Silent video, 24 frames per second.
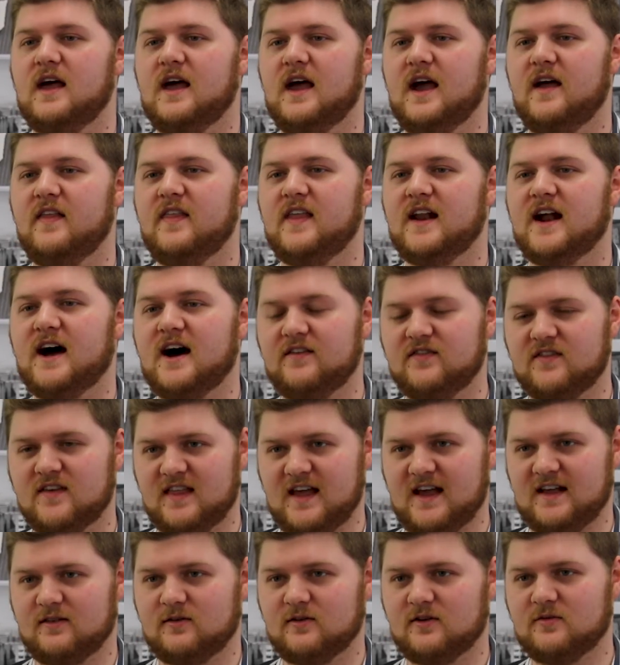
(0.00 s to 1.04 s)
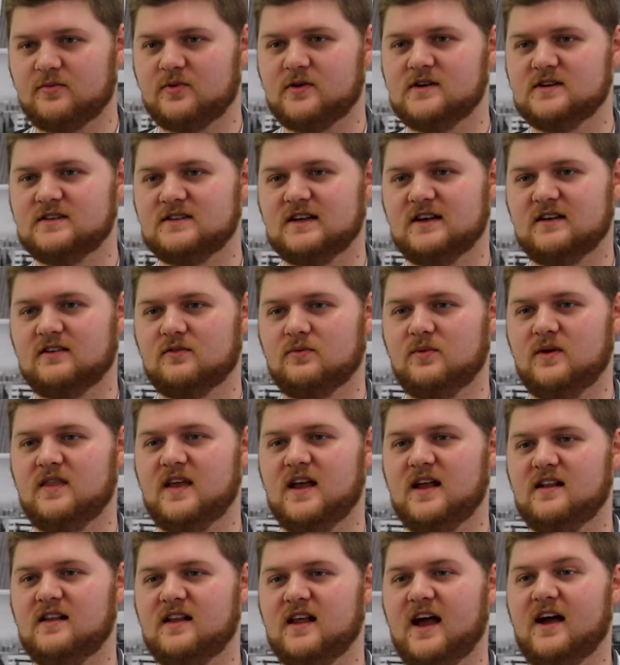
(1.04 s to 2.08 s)
And then after that sort of process, we
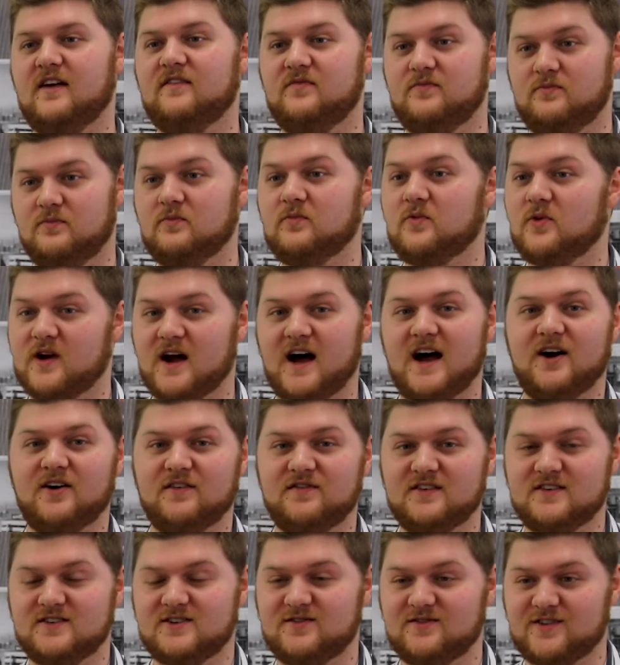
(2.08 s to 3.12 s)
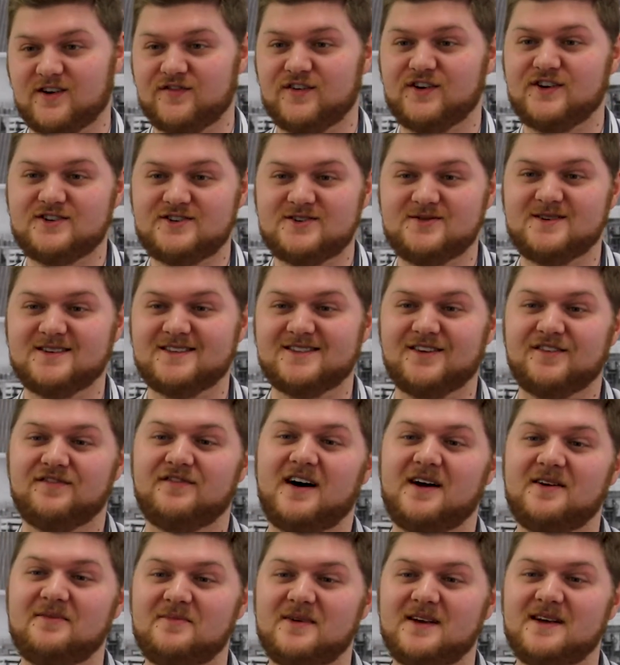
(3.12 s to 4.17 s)
then have what I often refer to as the
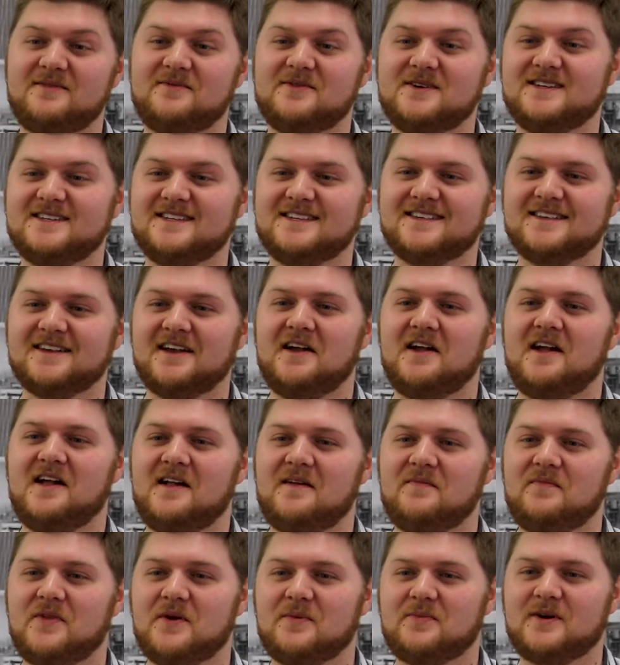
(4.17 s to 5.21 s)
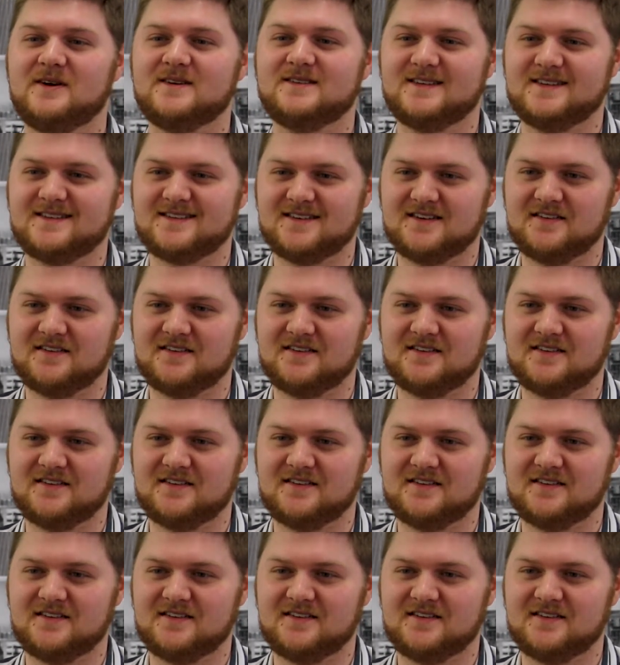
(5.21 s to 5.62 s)
fun bit, which is the process